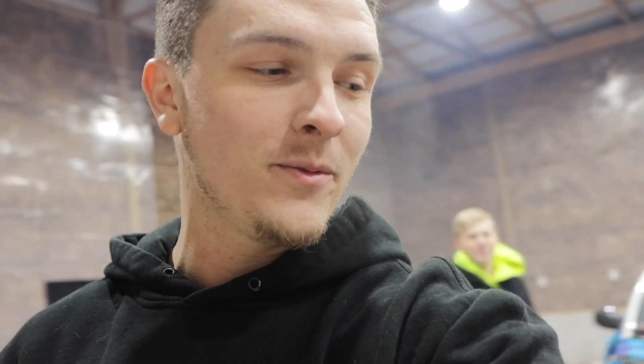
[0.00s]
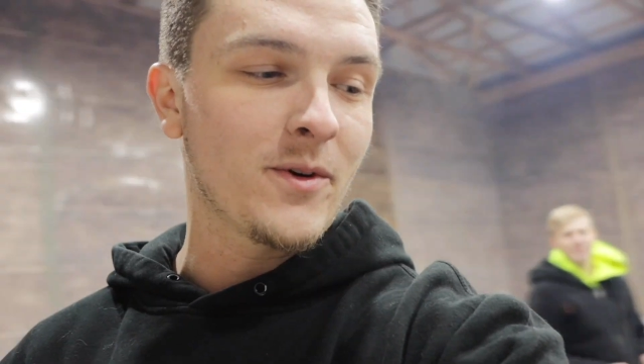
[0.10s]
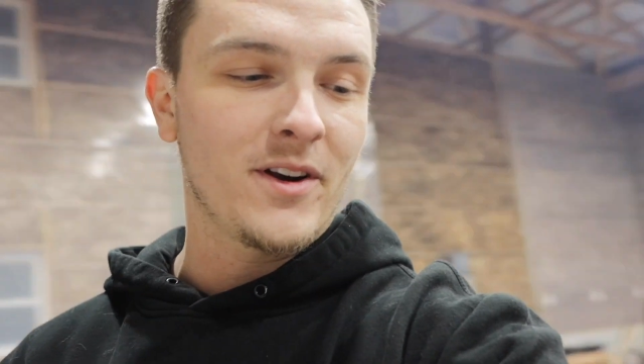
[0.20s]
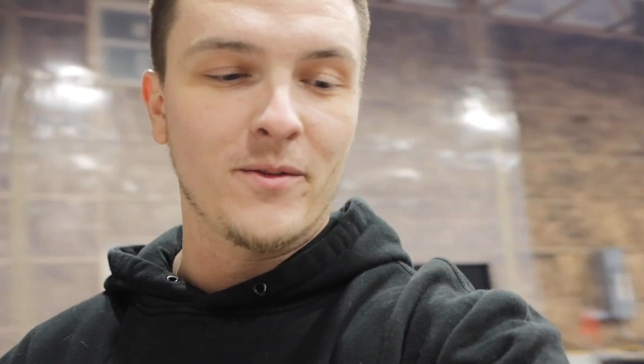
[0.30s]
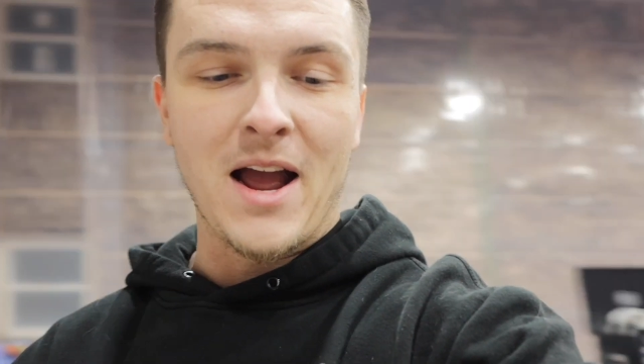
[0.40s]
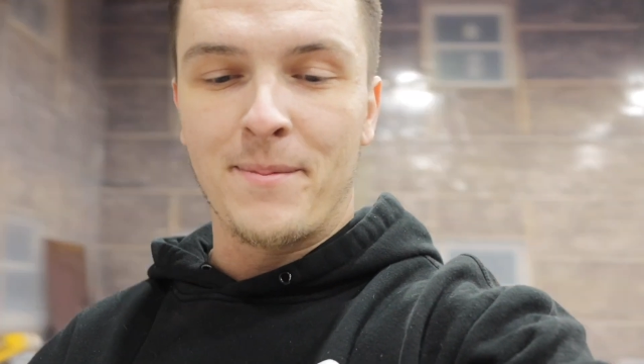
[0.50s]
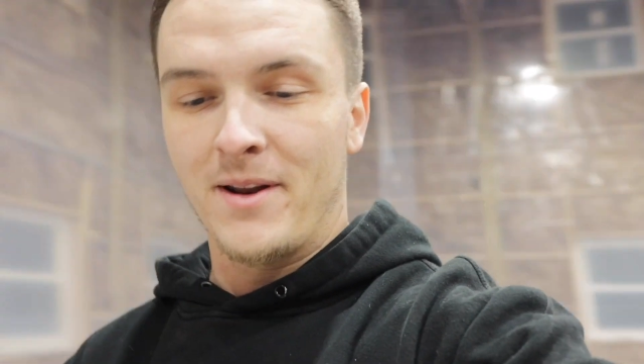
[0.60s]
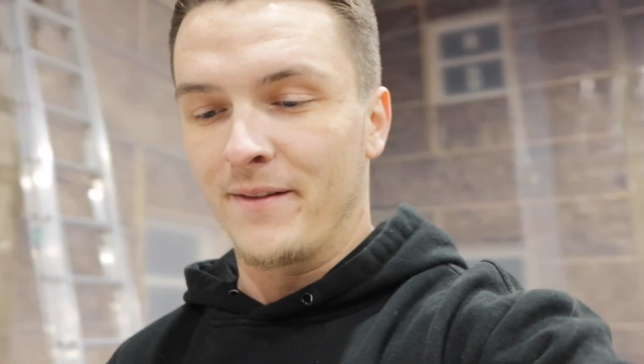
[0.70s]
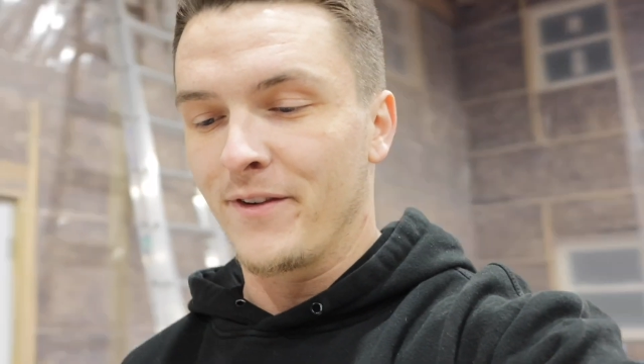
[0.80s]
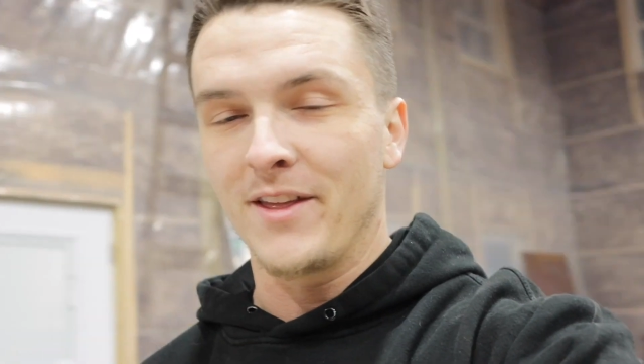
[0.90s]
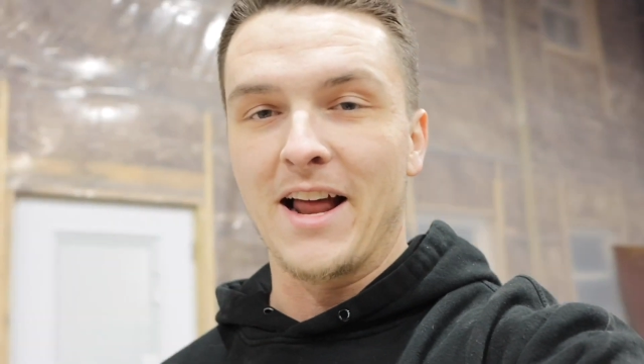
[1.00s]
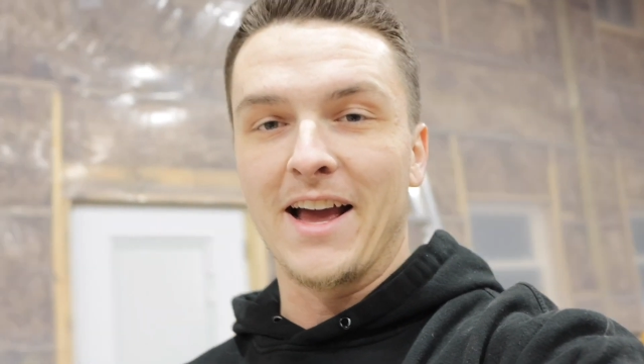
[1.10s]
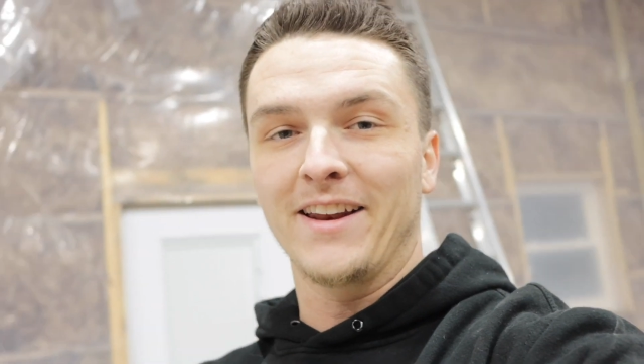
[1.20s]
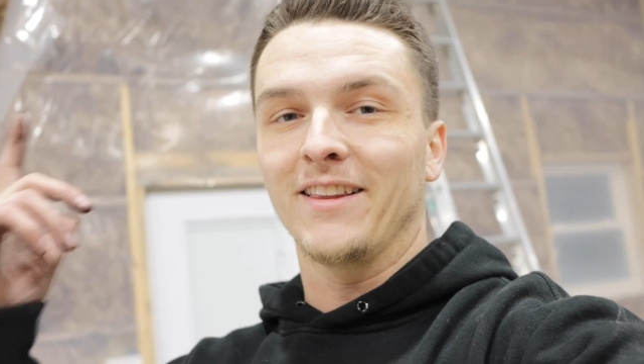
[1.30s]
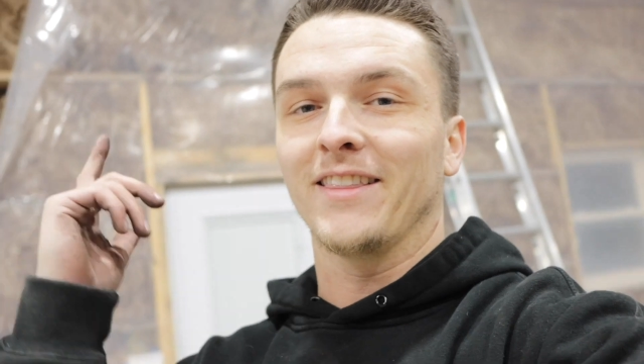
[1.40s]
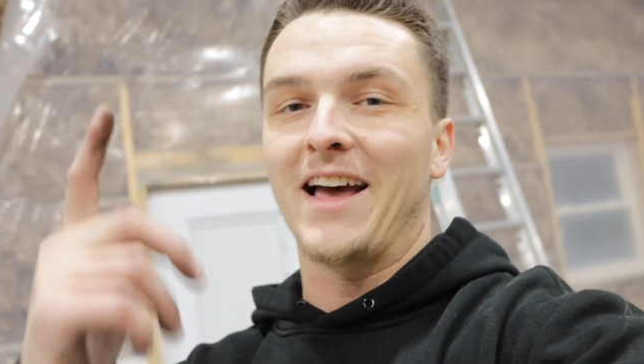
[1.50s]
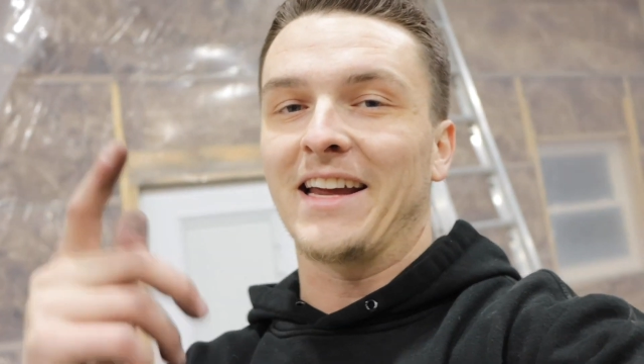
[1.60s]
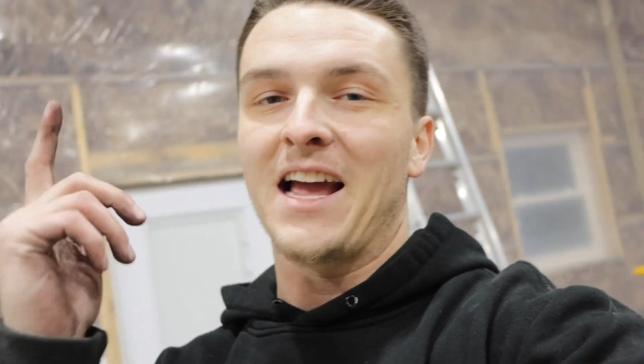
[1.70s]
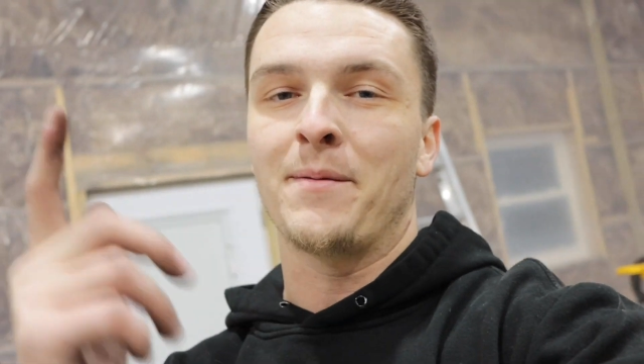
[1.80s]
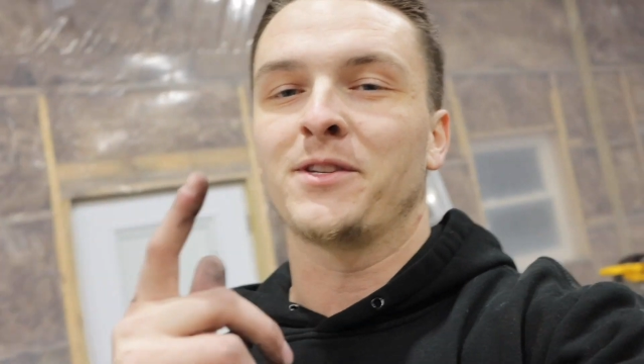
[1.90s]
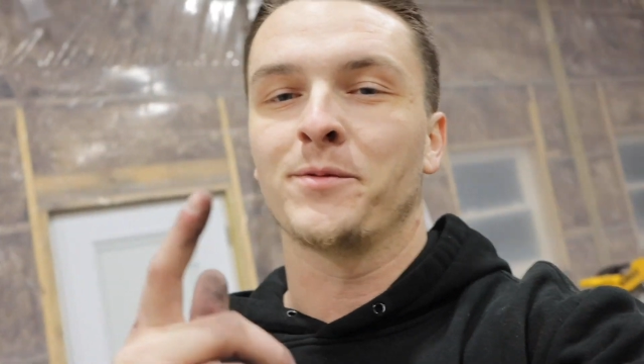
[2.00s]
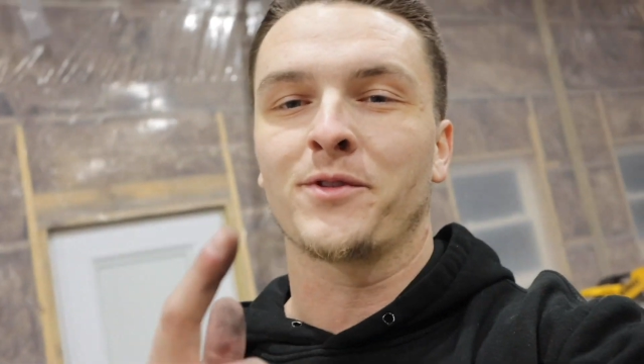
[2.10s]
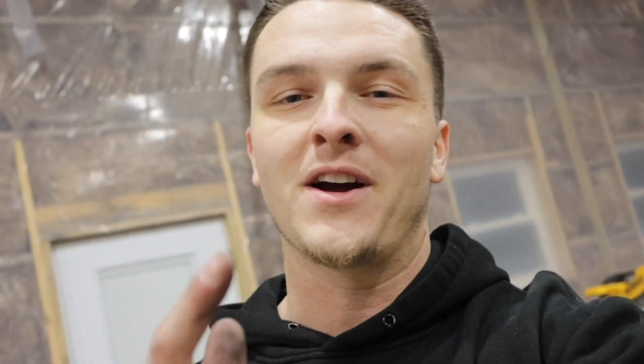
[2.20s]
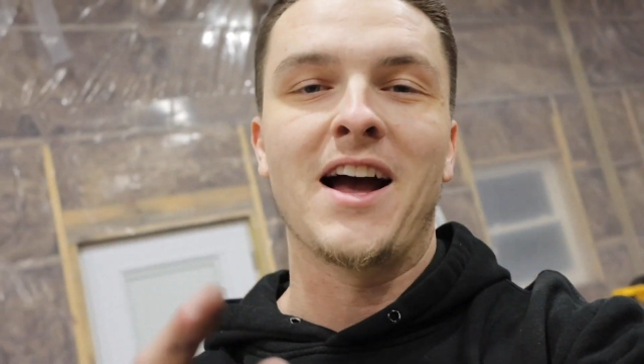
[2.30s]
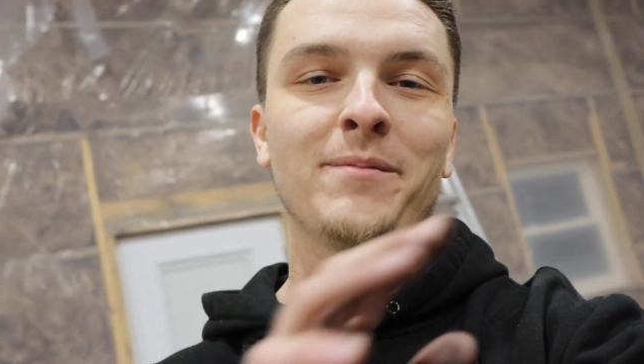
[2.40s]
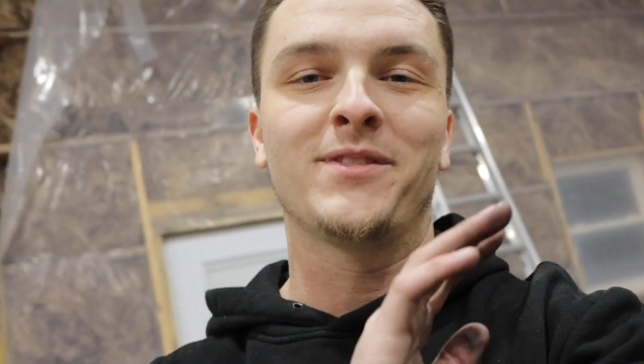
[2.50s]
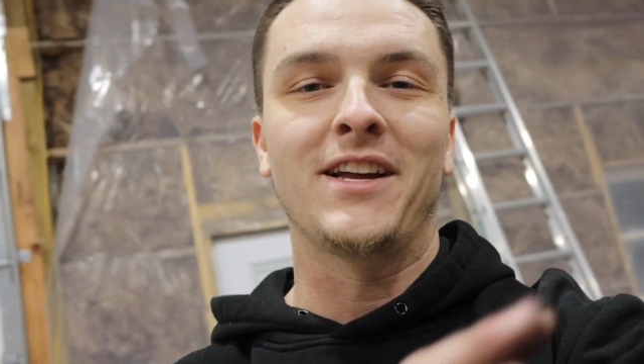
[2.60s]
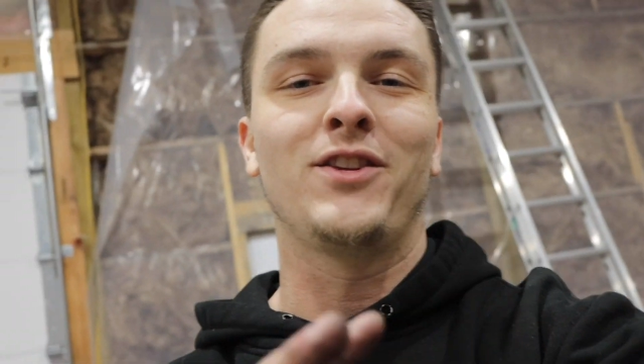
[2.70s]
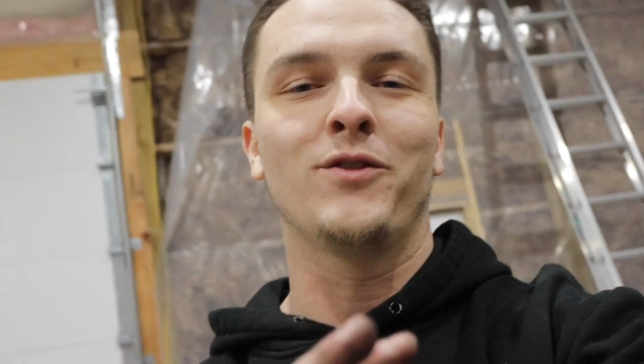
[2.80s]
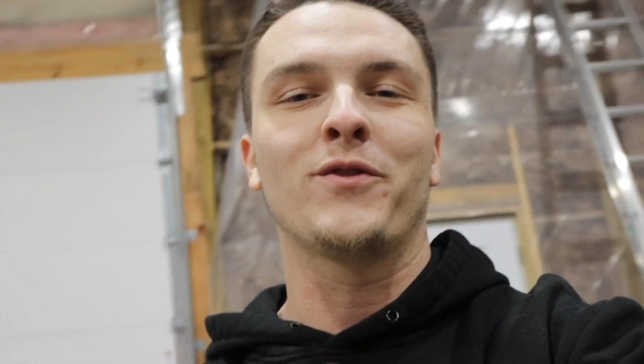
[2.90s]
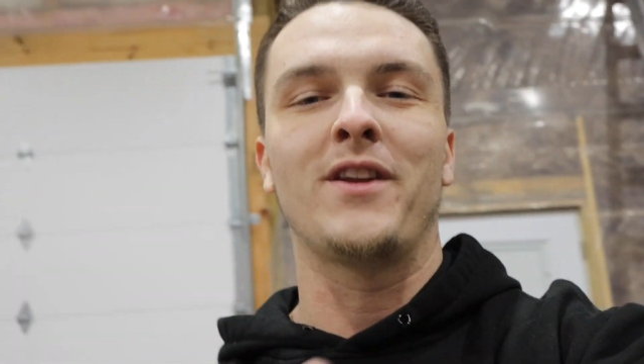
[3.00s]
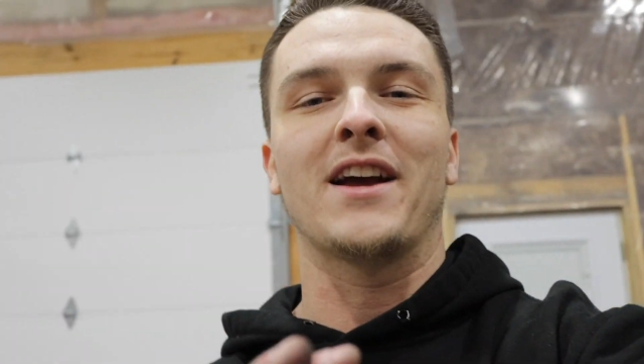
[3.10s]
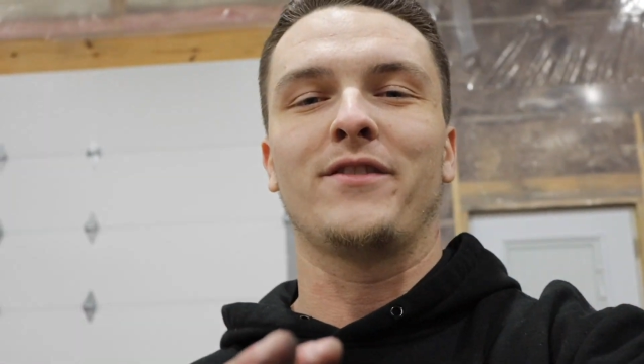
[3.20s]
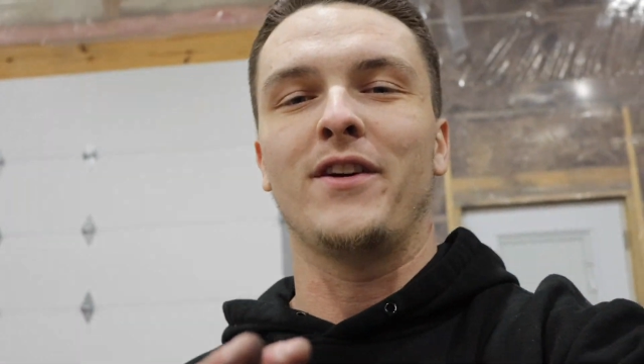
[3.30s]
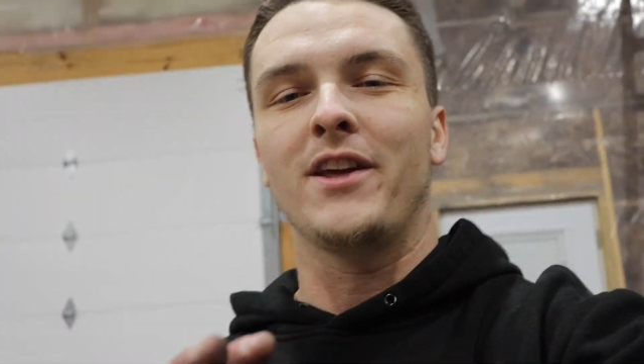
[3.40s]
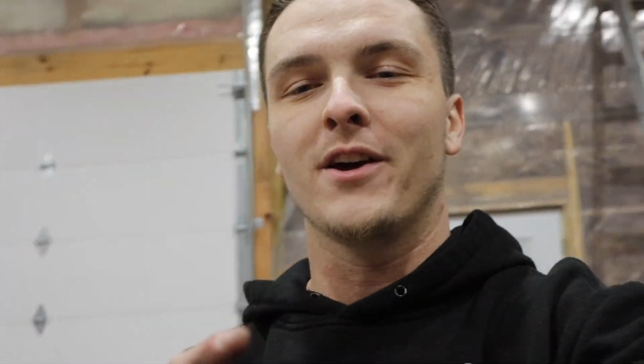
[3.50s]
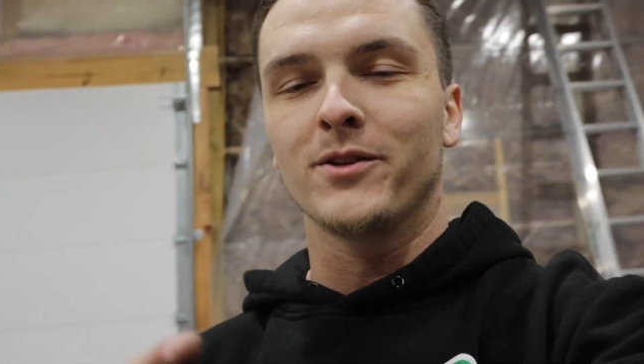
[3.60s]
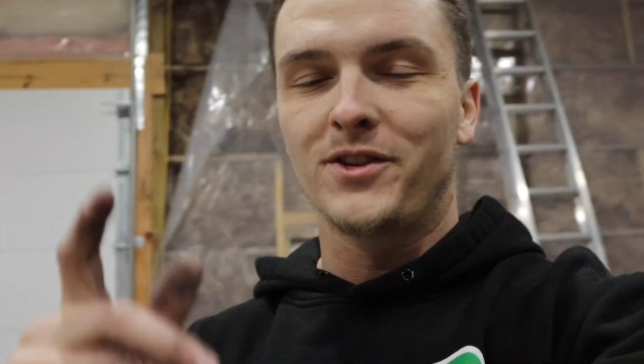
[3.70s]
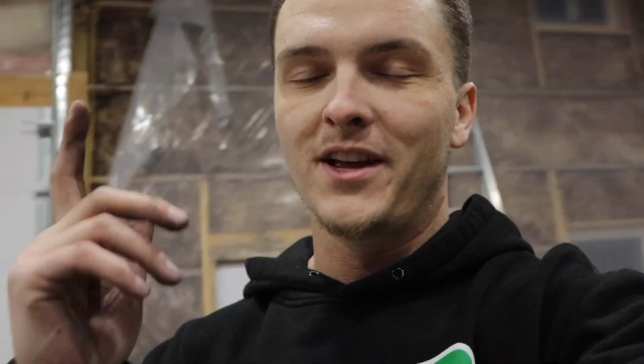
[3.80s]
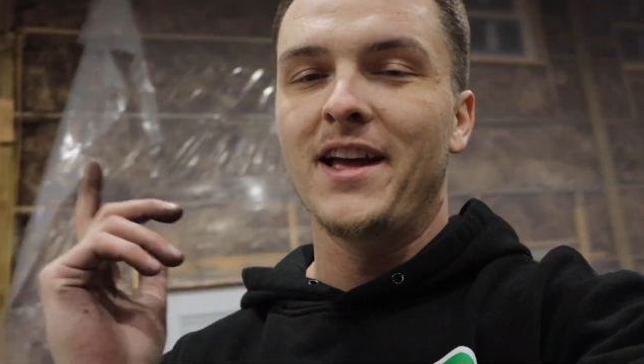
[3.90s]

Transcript: We're gonna wrap it up for the night. Like, comment, subscribe. Stay tuned for the next videos.